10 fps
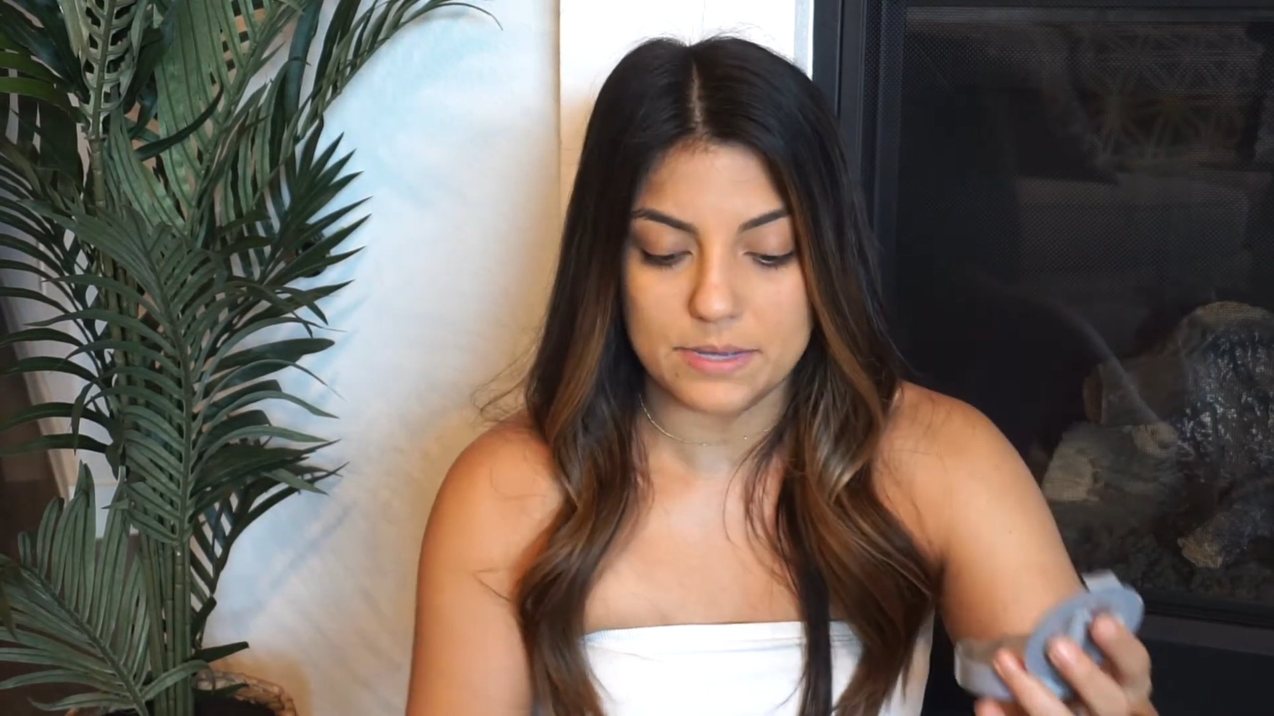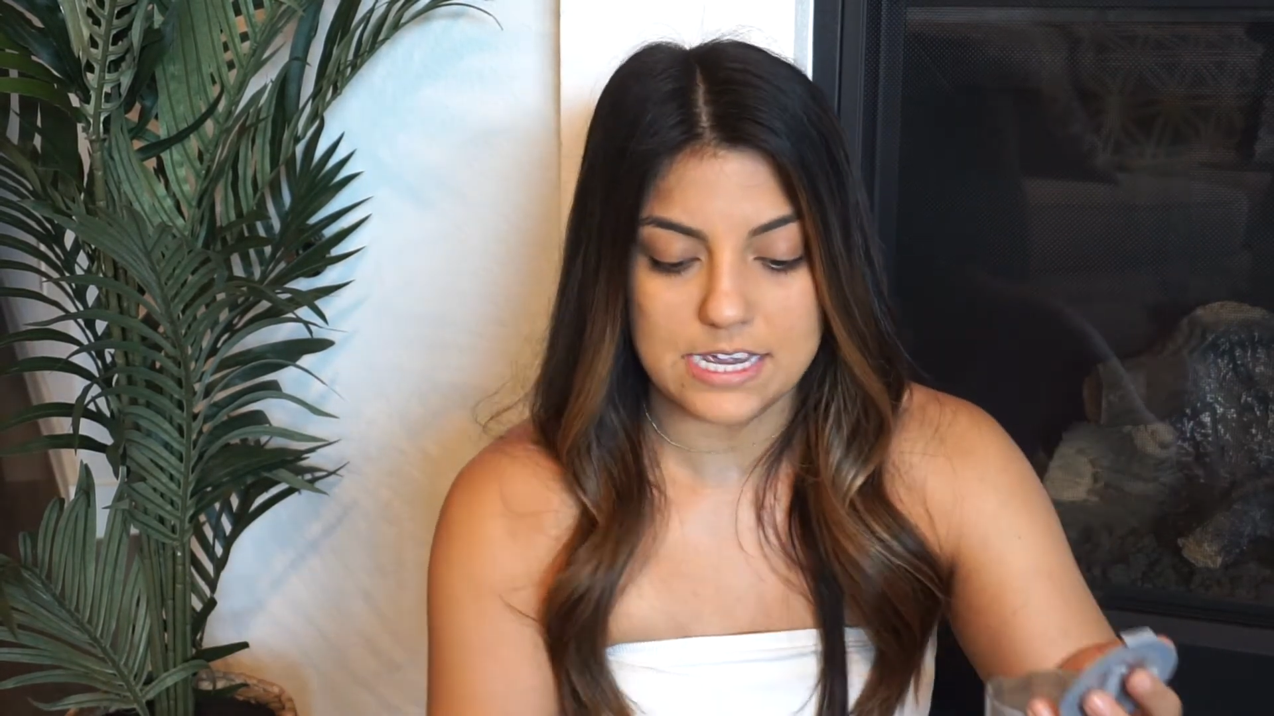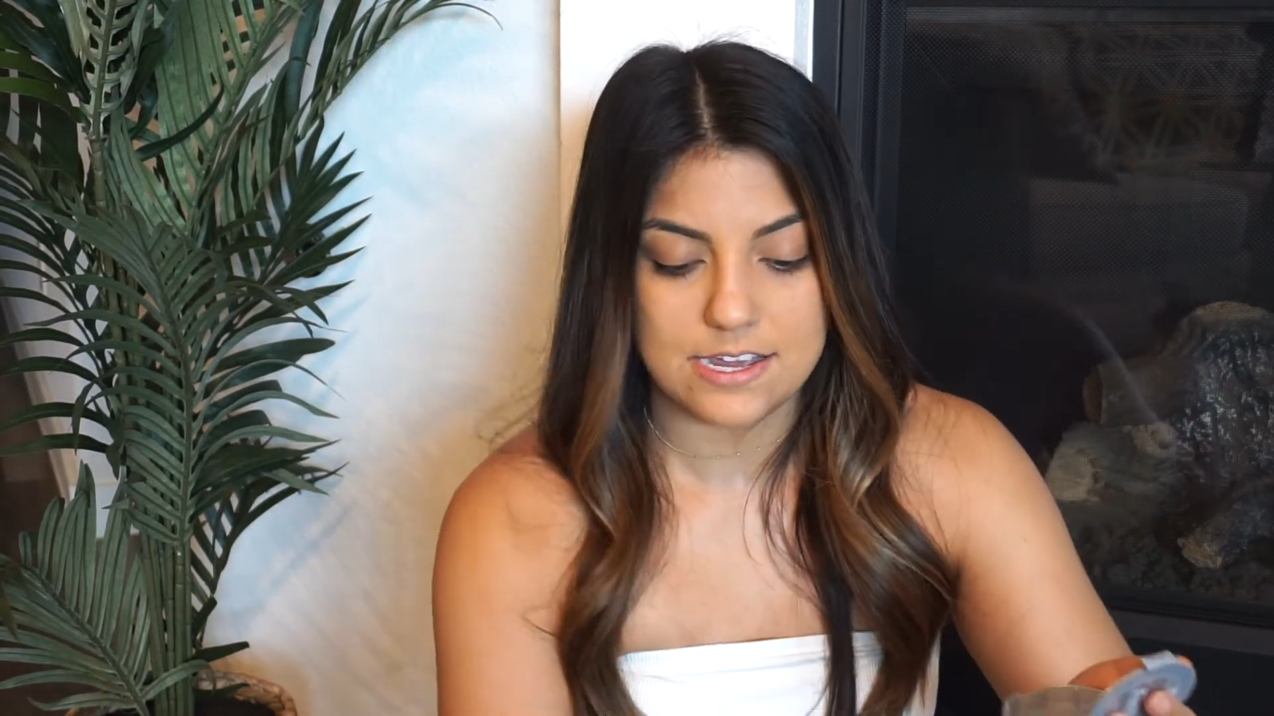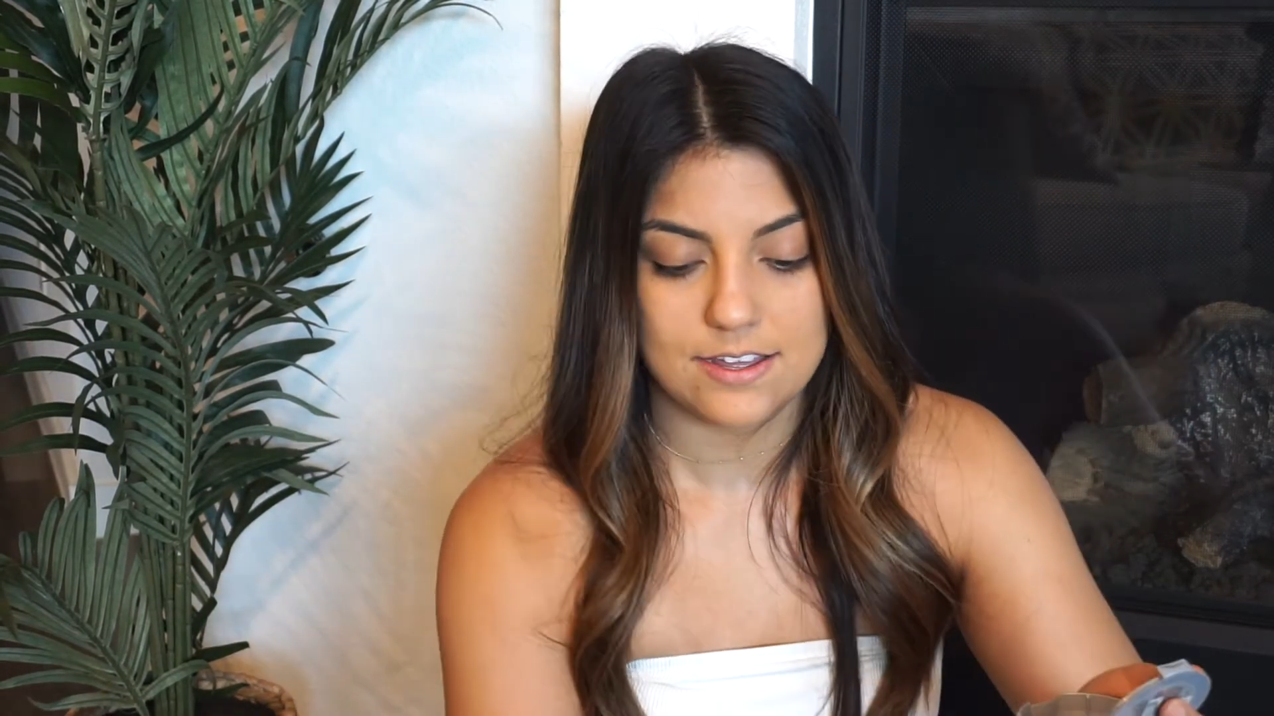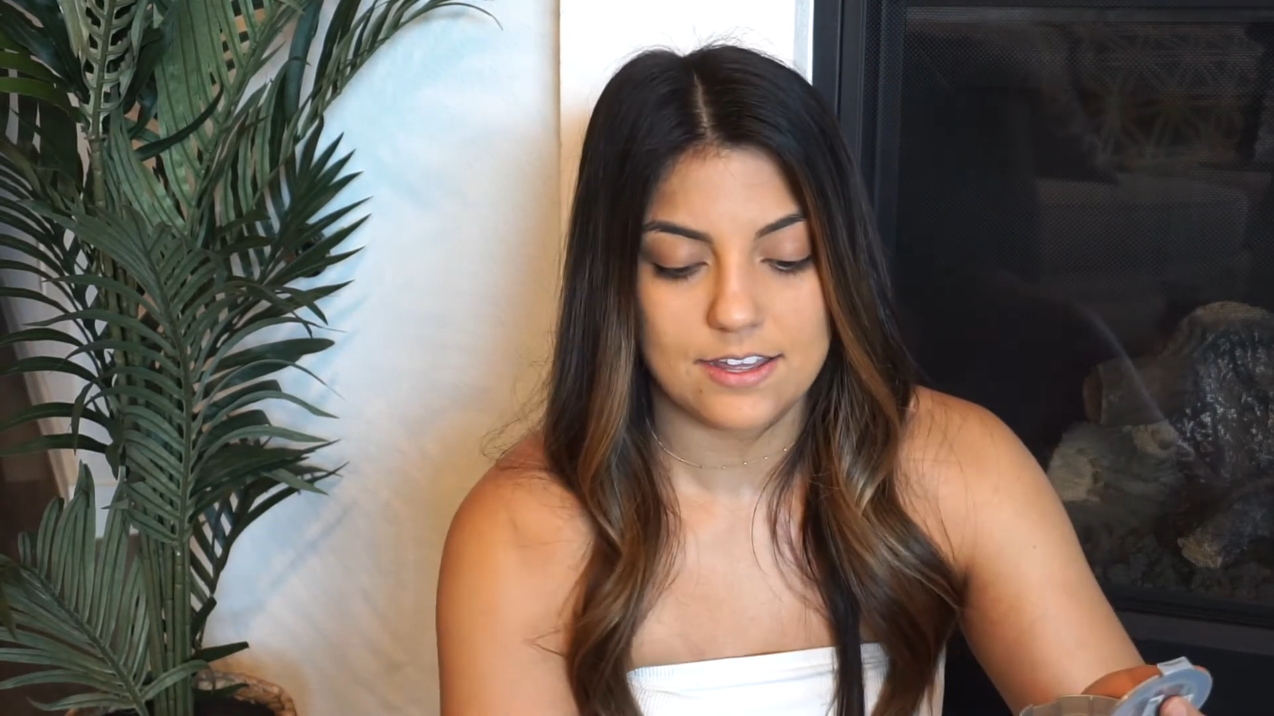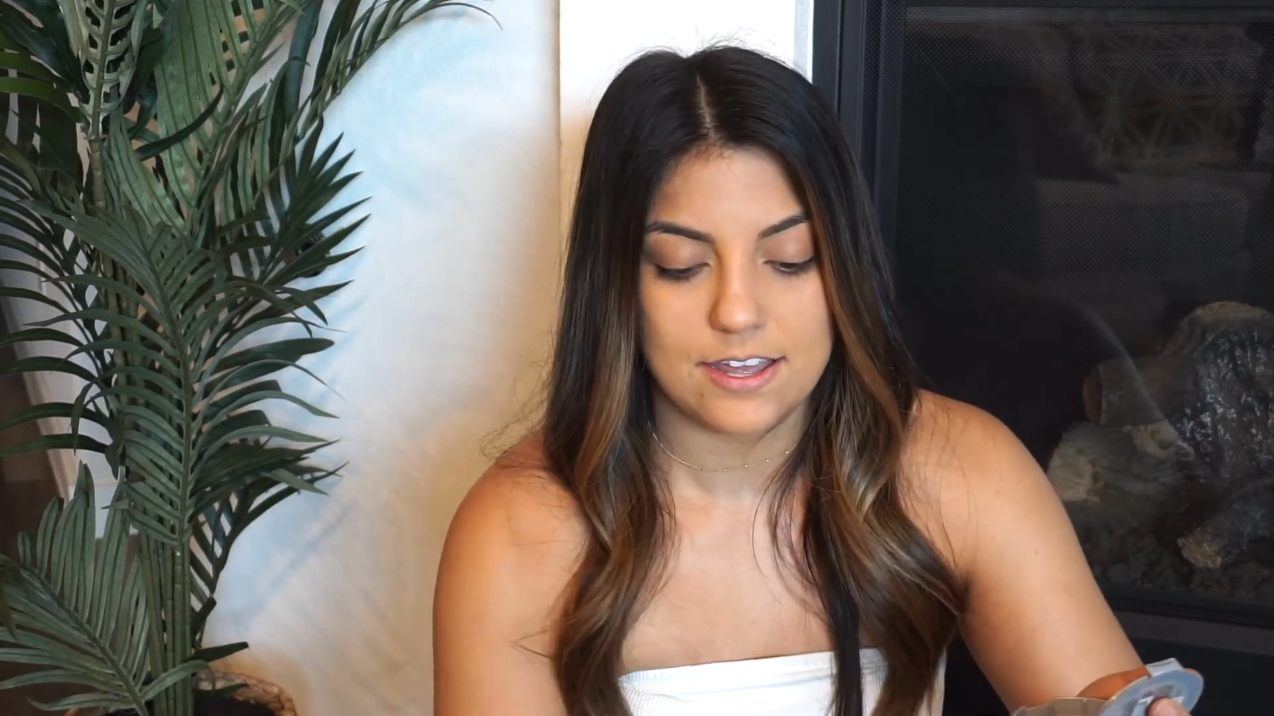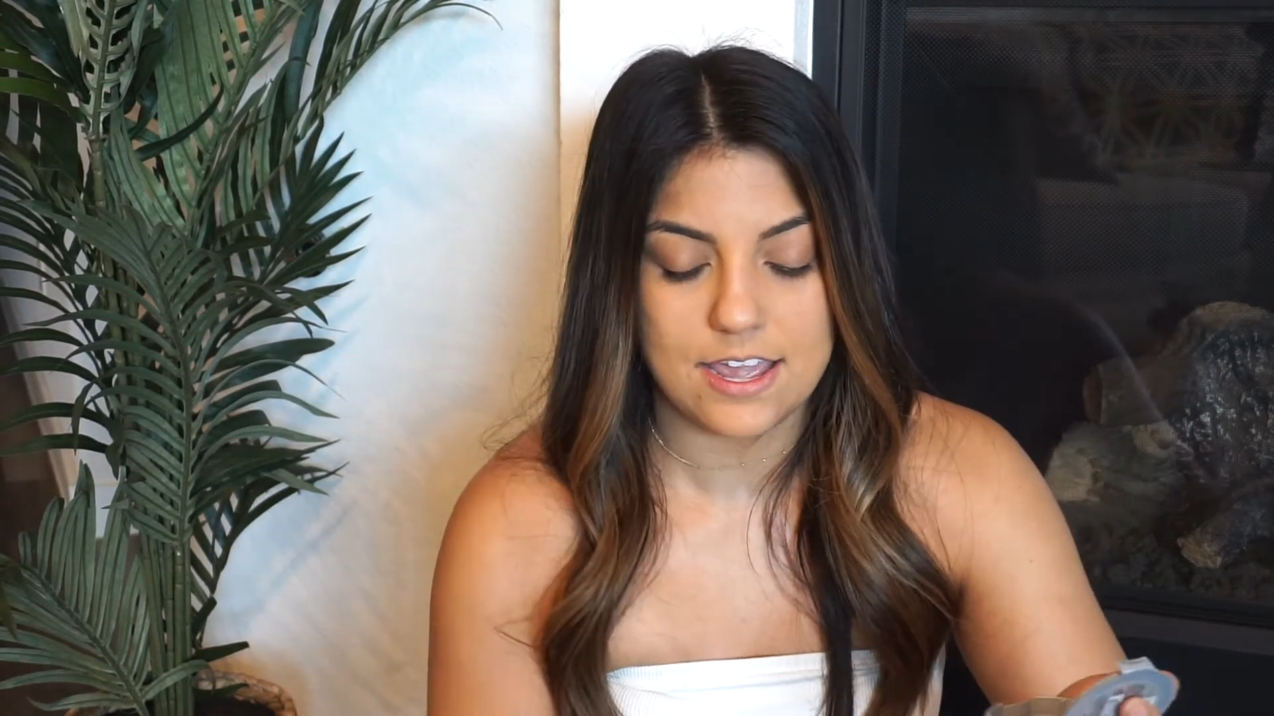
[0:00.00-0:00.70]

be,